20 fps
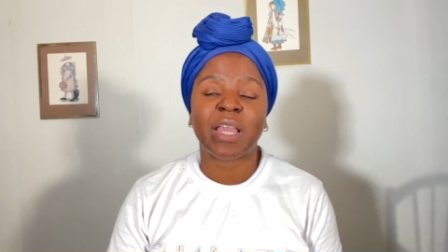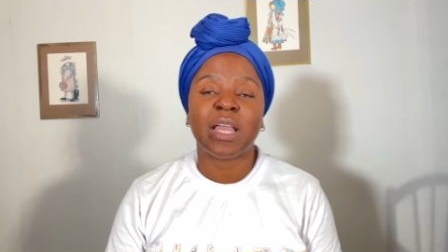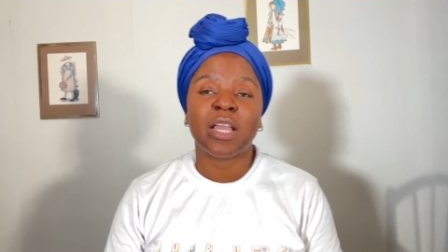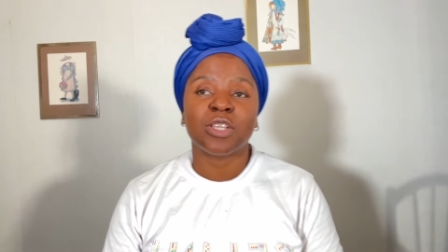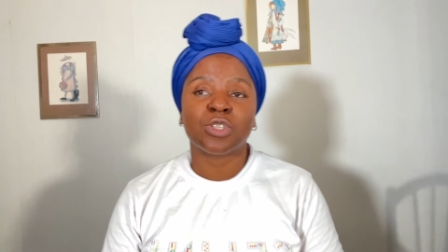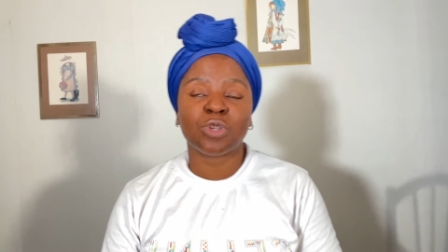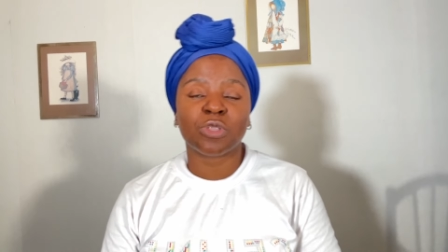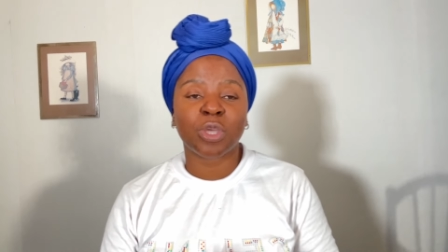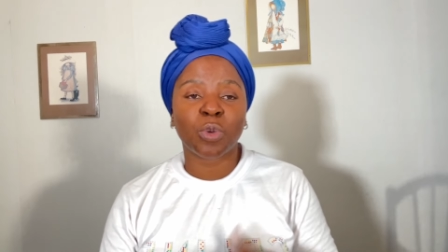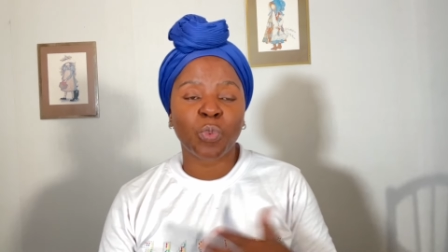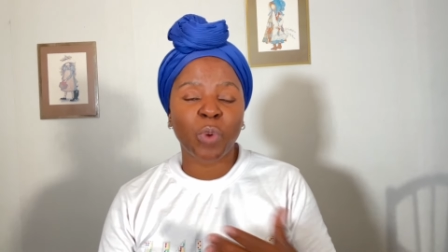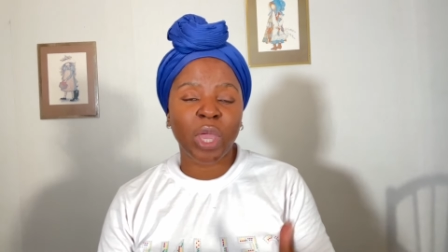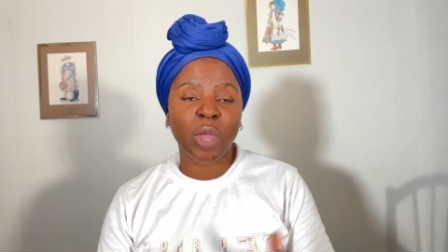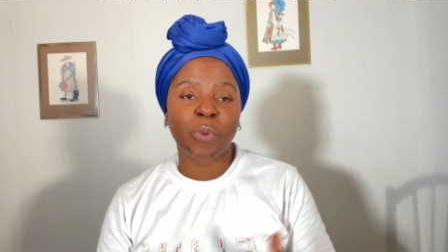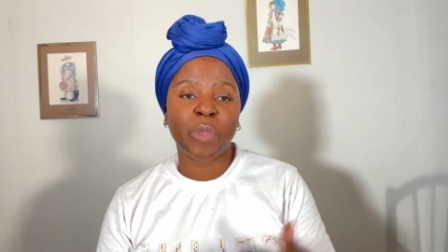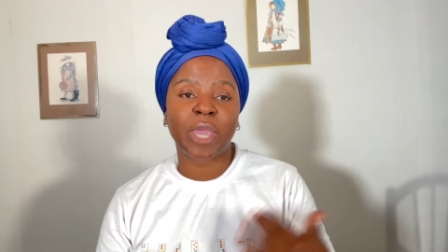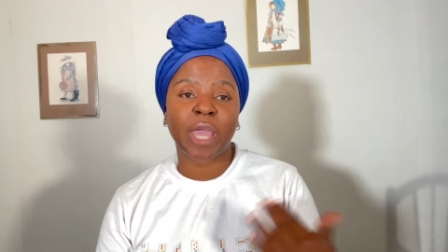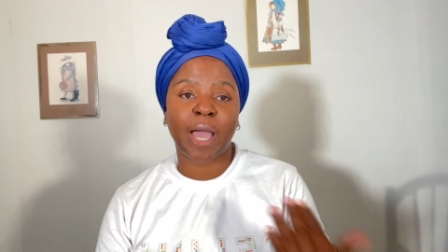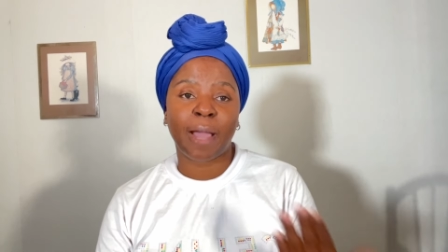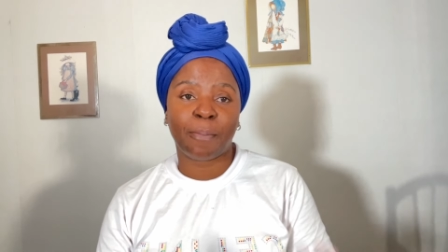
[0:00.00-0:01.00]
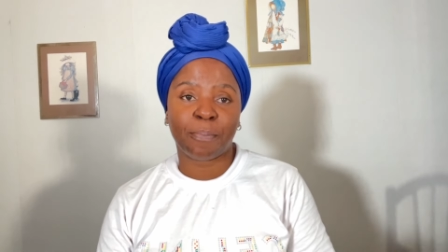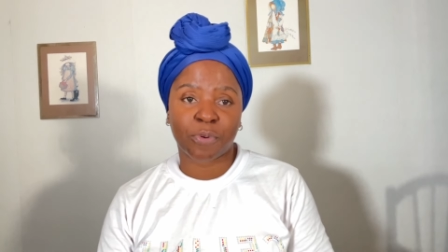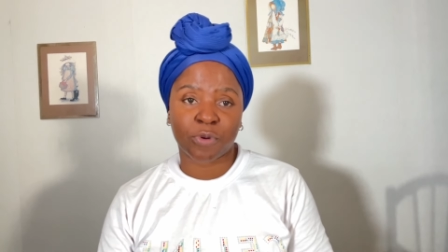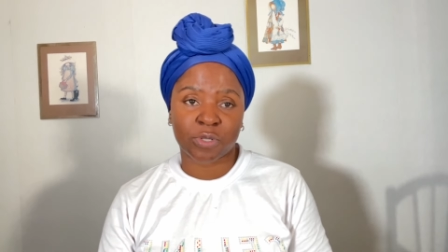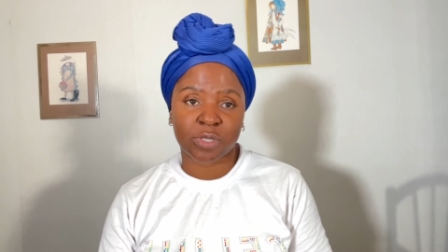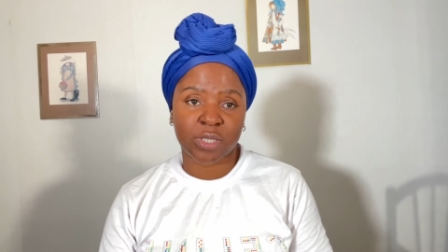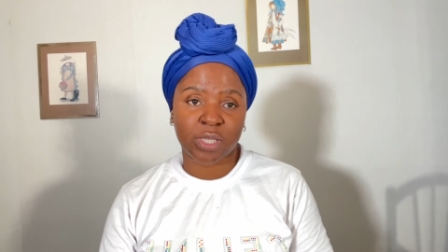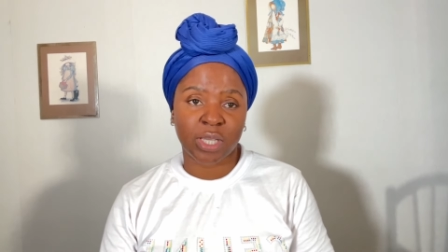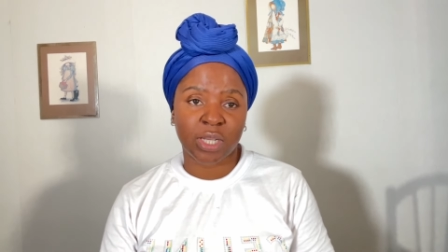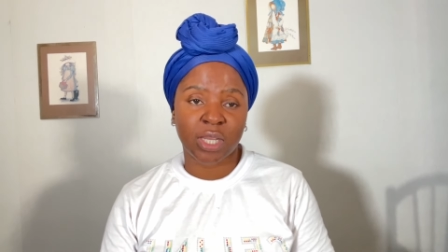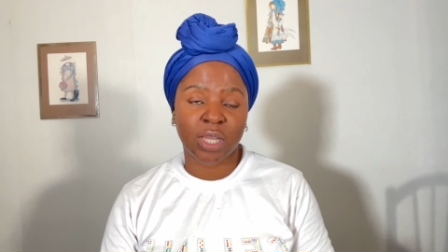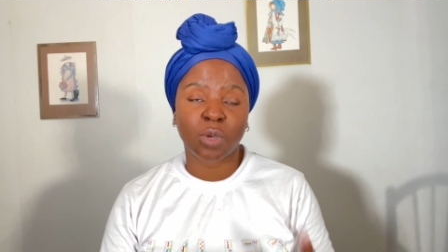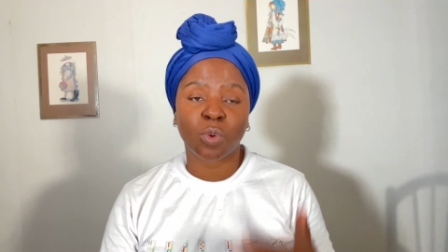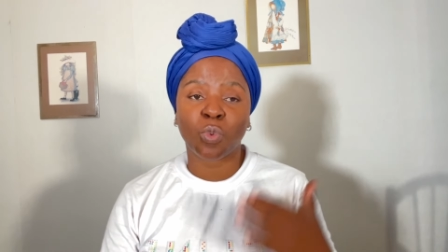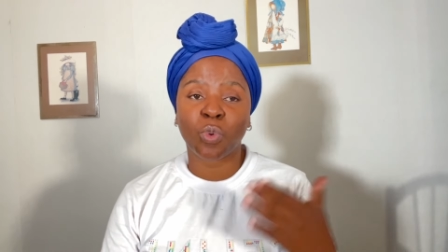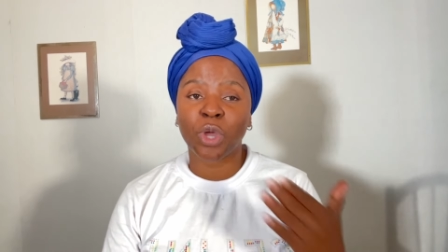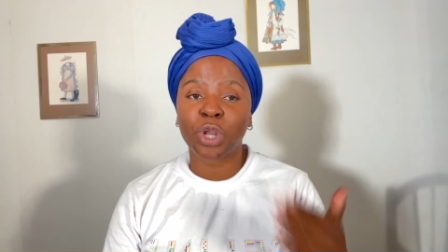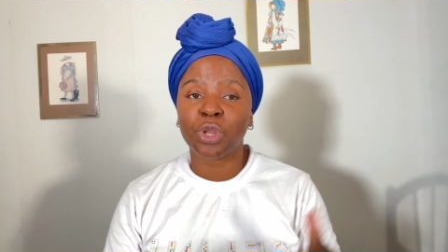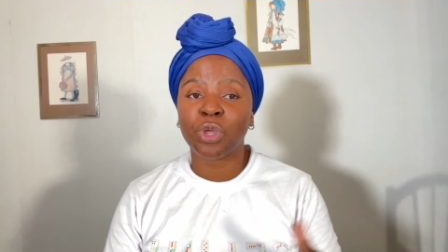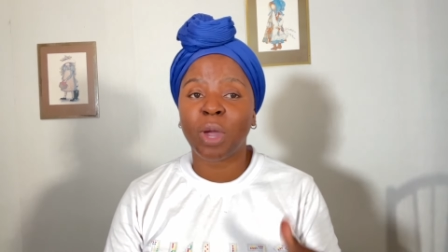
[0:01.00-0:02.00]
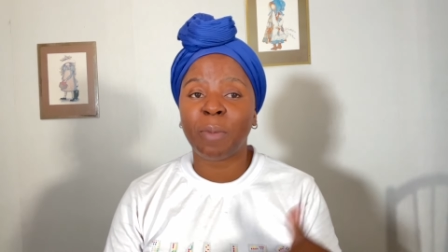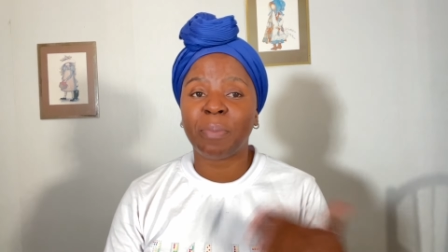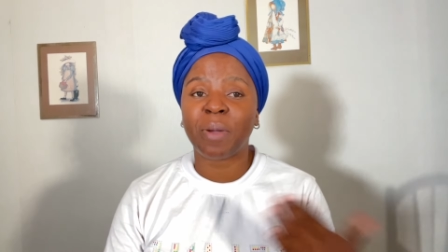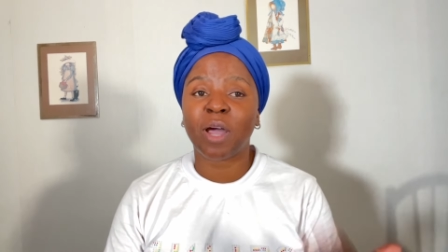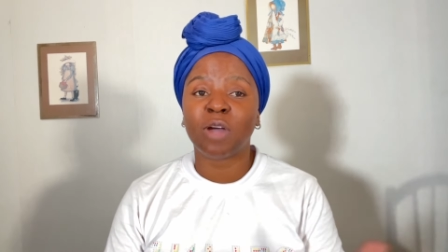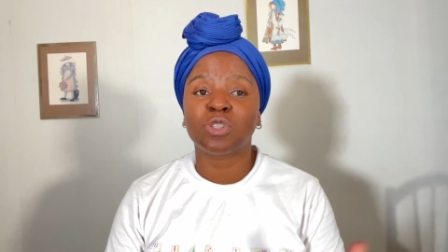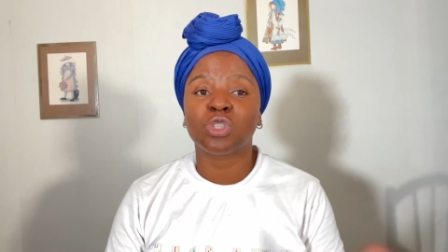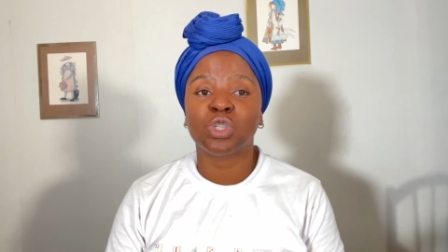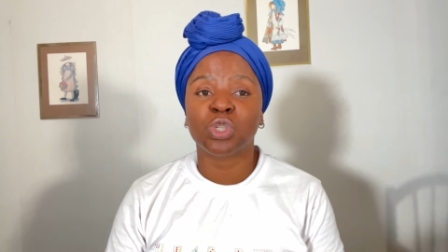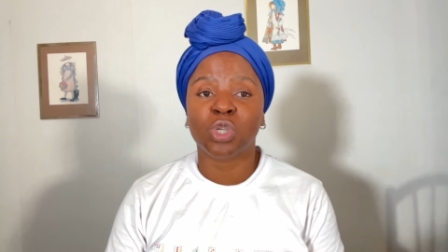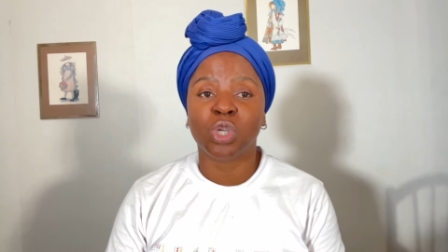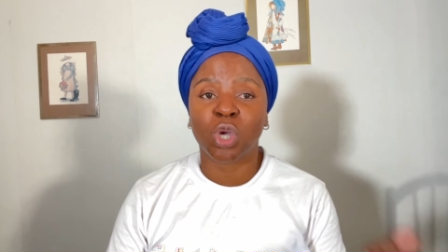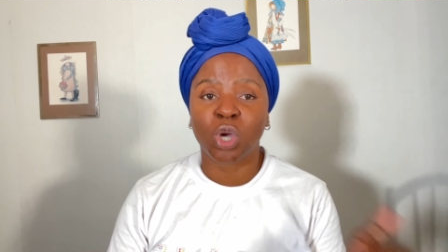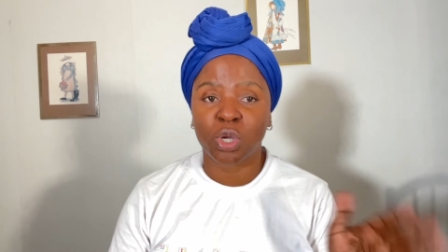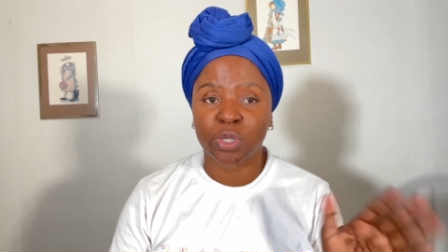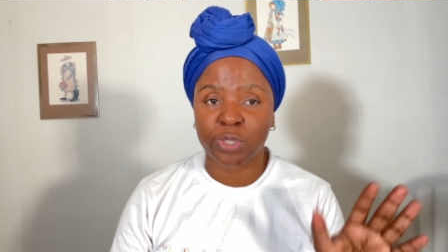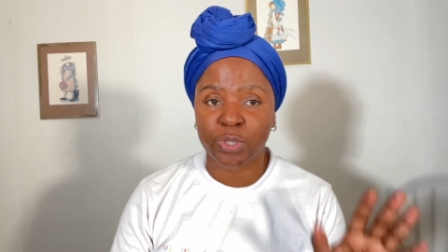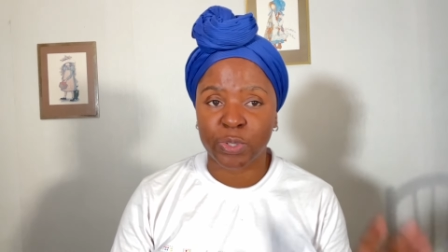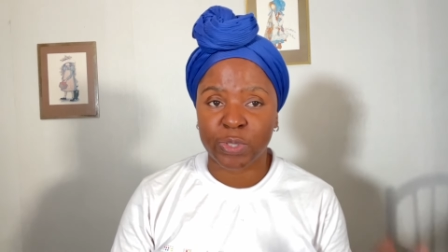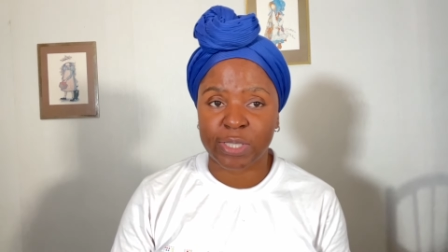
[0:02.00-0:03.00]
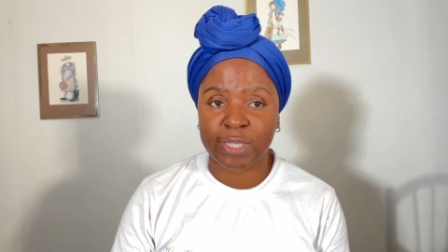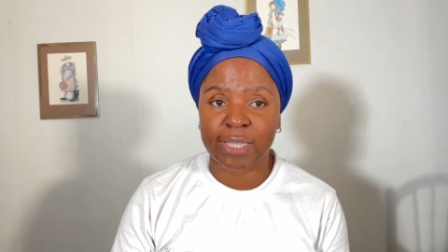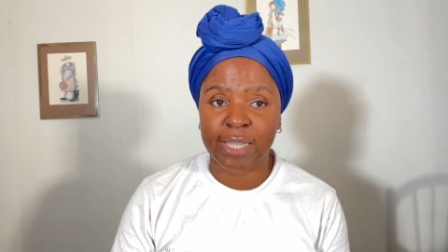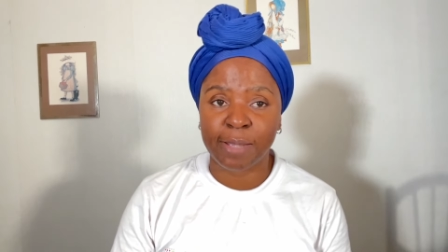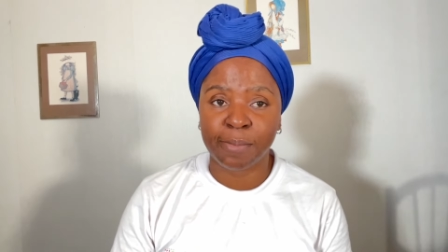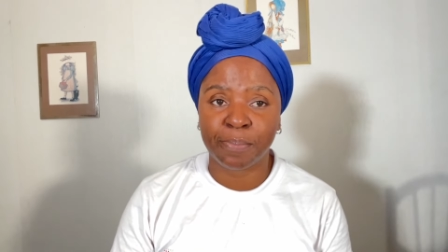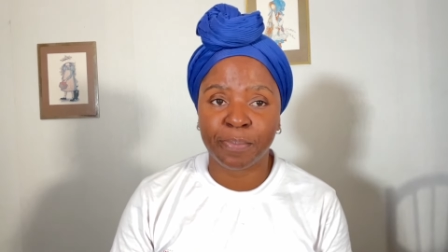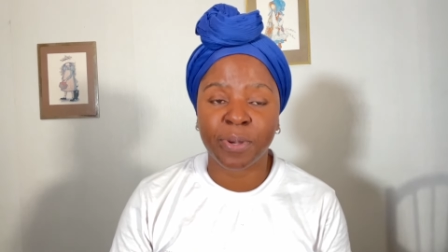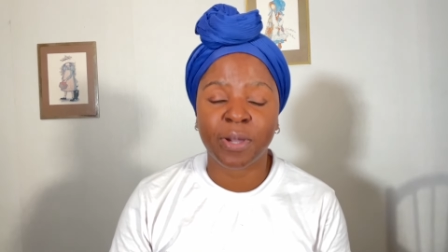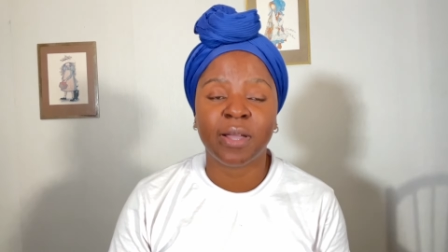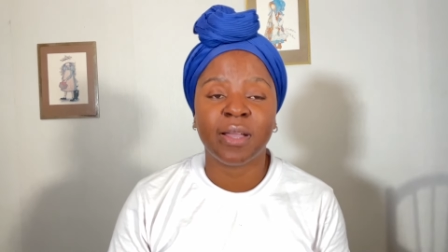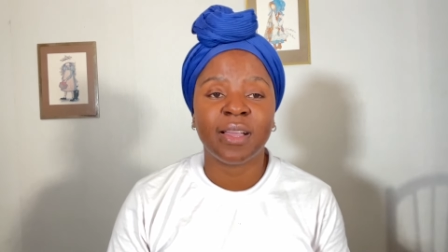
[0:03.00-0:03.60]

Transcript: So the way we are proceeding, when you're about to go to sleep,